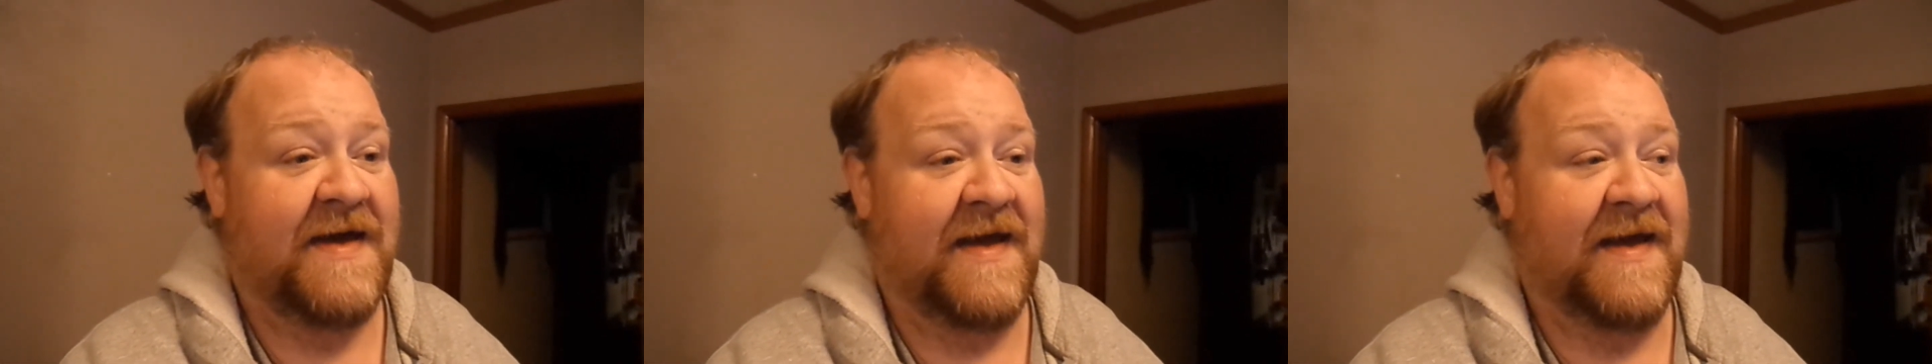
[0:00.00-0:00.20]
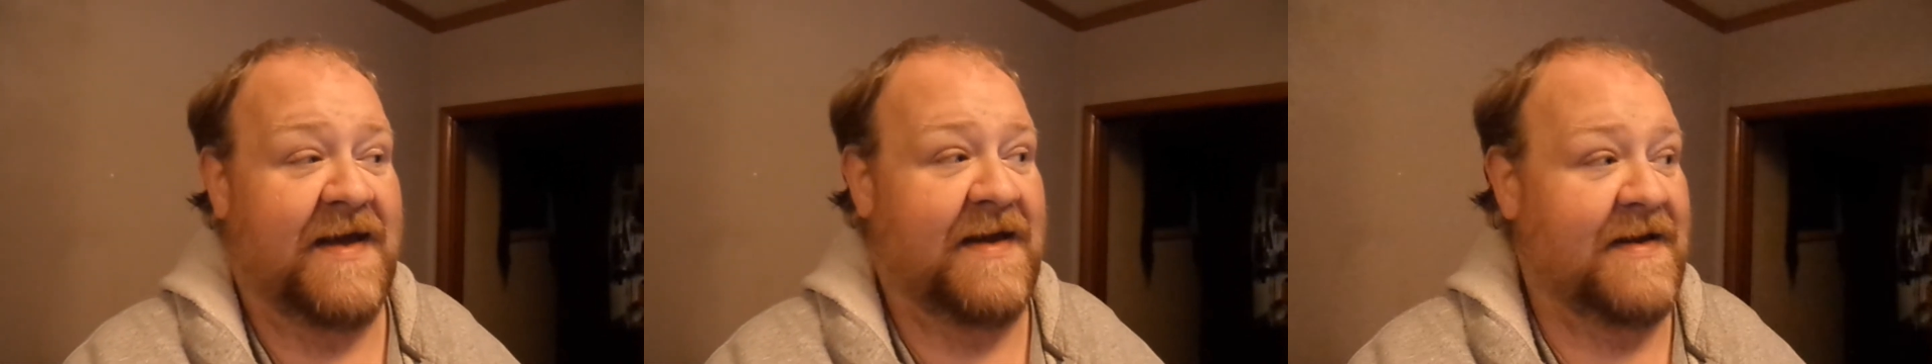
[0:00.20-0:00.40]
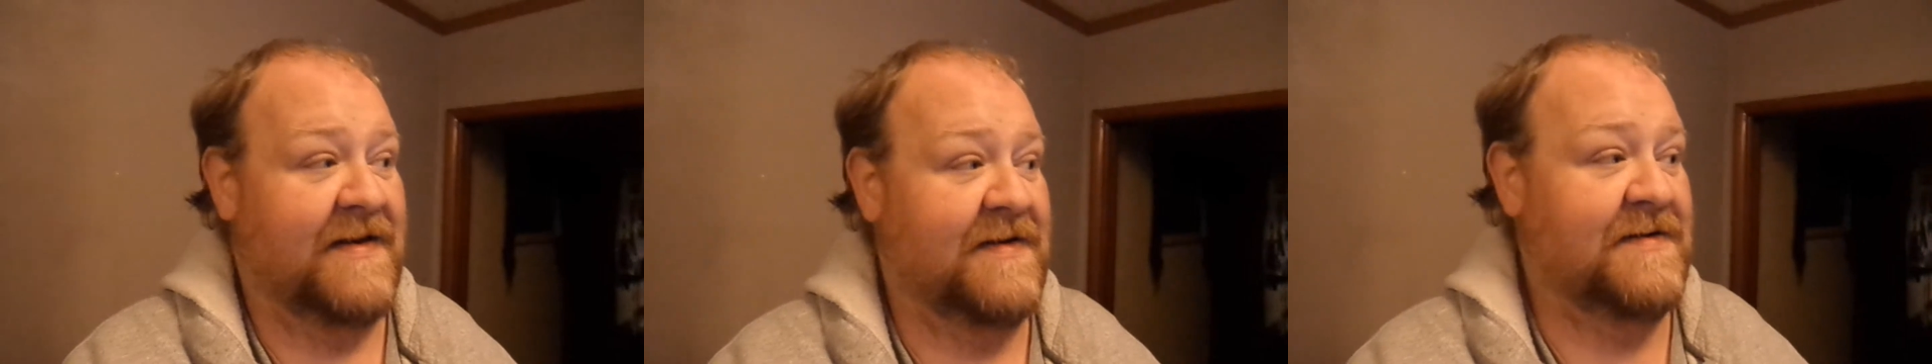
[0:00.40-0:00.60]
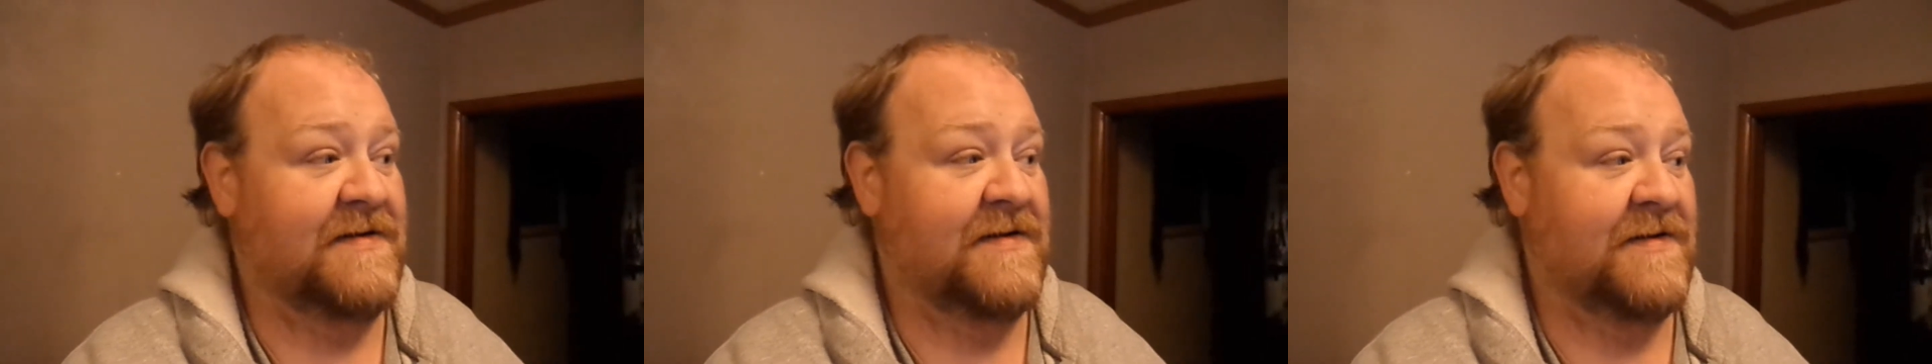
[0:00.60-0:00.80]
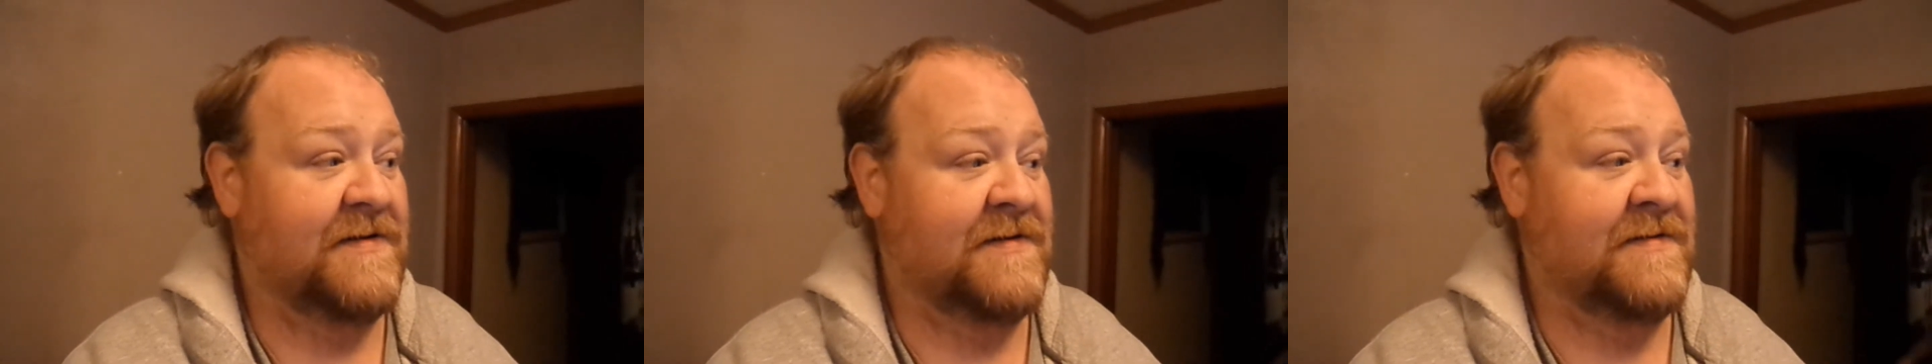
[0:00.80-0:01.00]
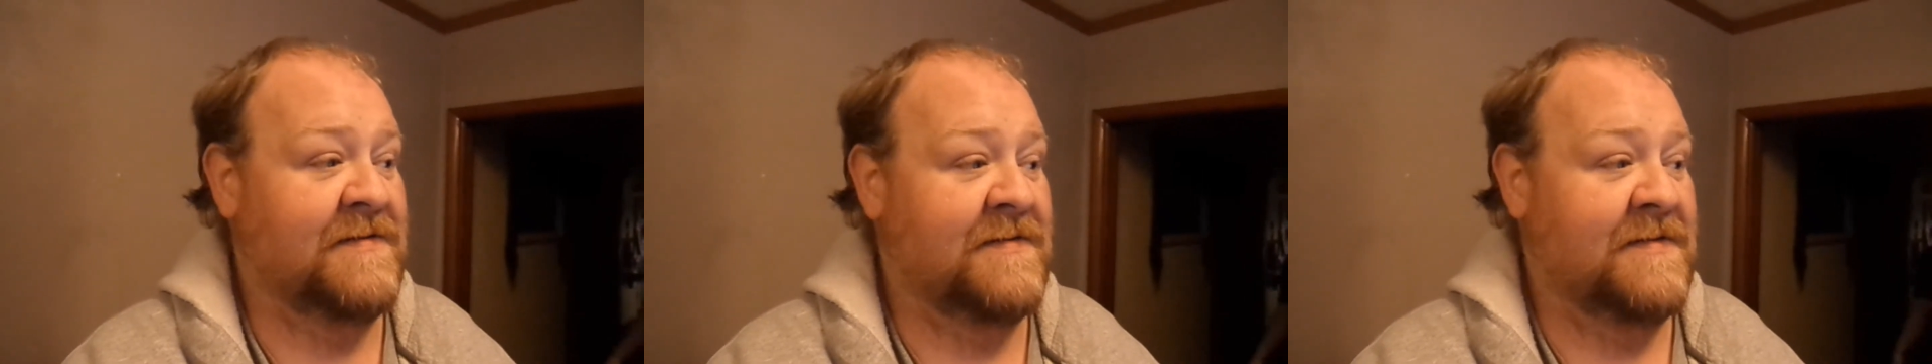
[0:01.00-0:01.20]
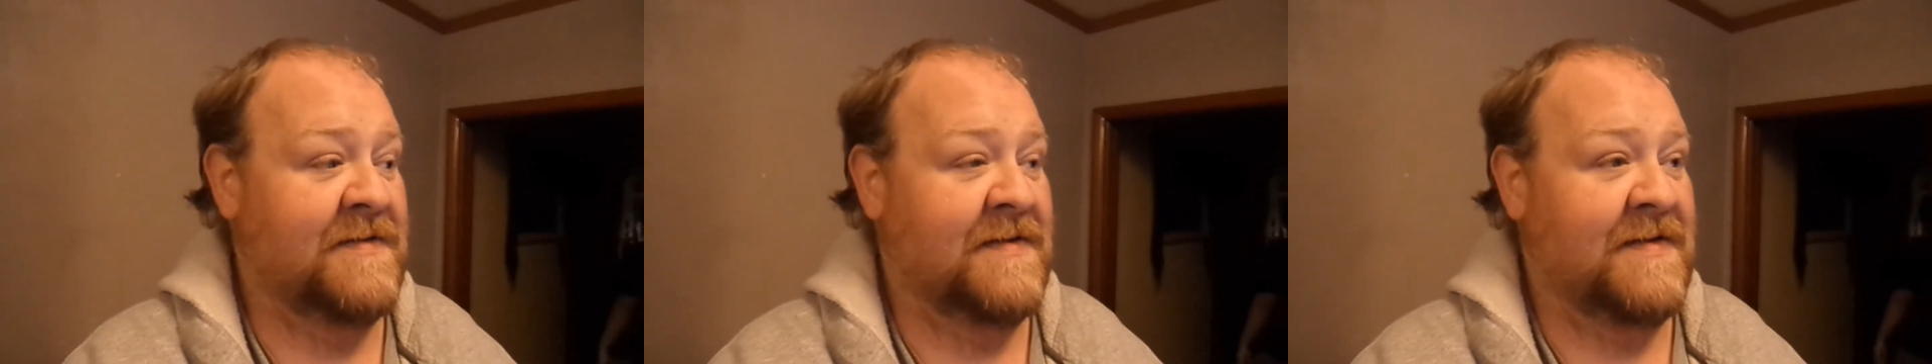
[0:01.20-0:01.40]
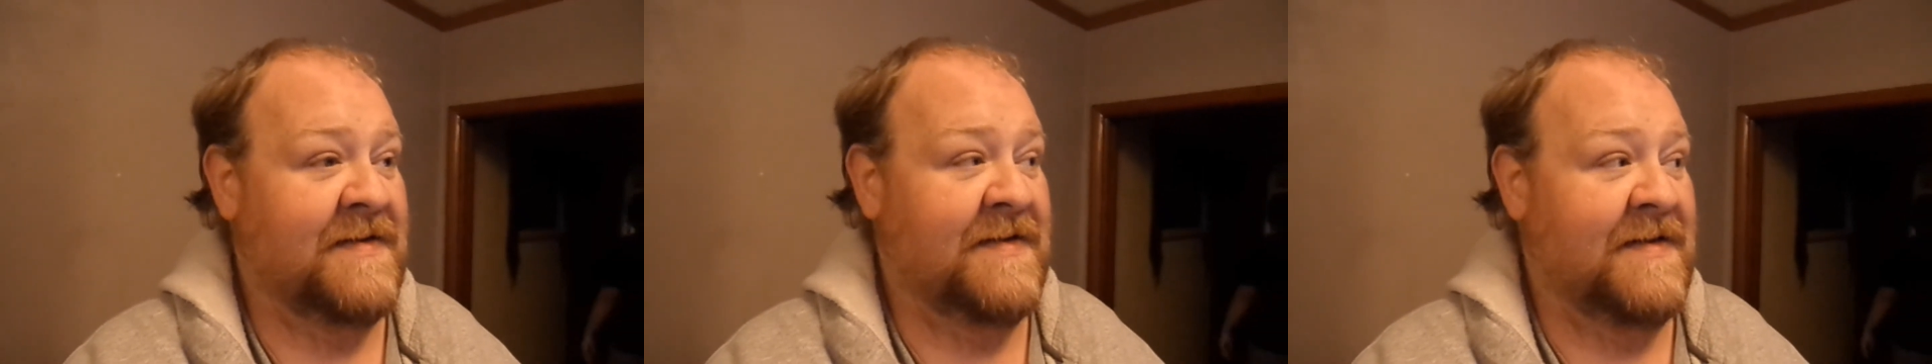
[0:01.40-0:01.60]
and
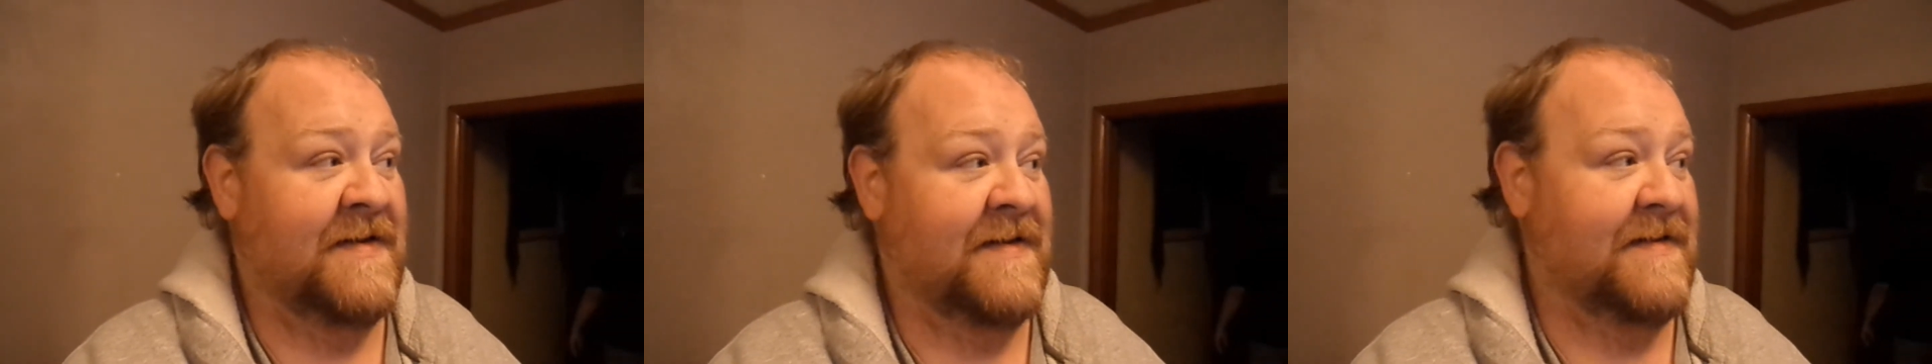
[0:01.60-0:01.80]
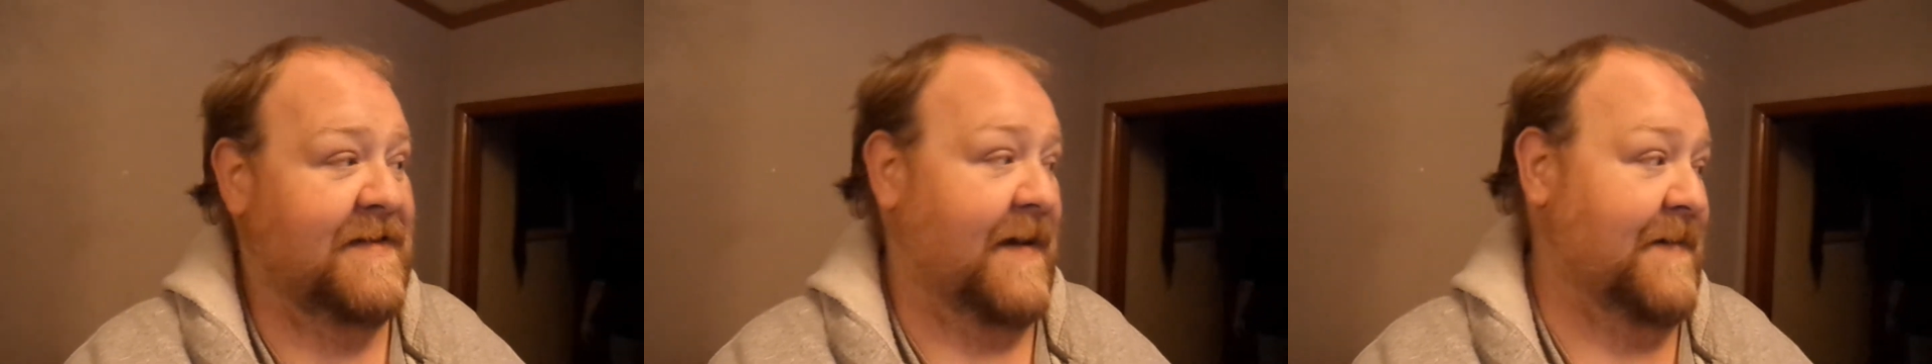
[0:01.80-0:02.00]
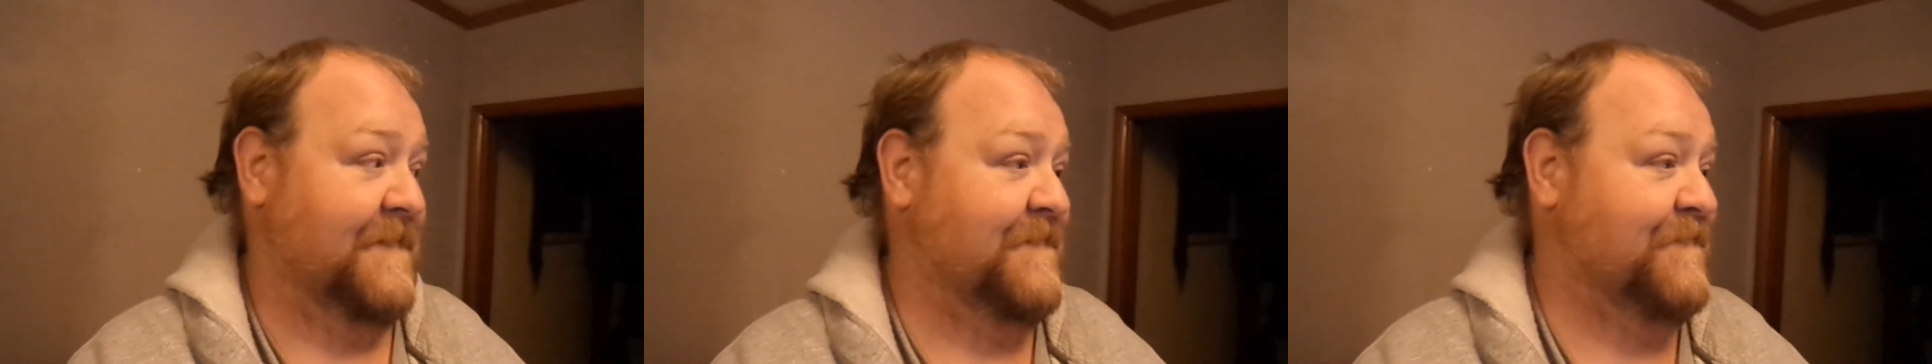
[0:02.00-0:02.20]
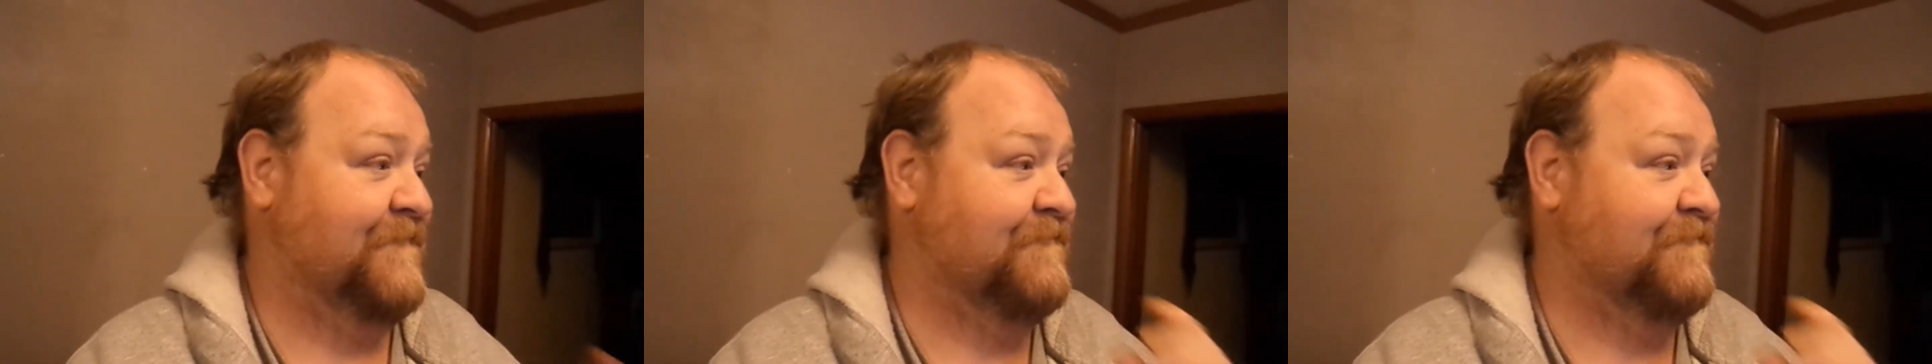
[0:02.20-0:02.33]
yeah,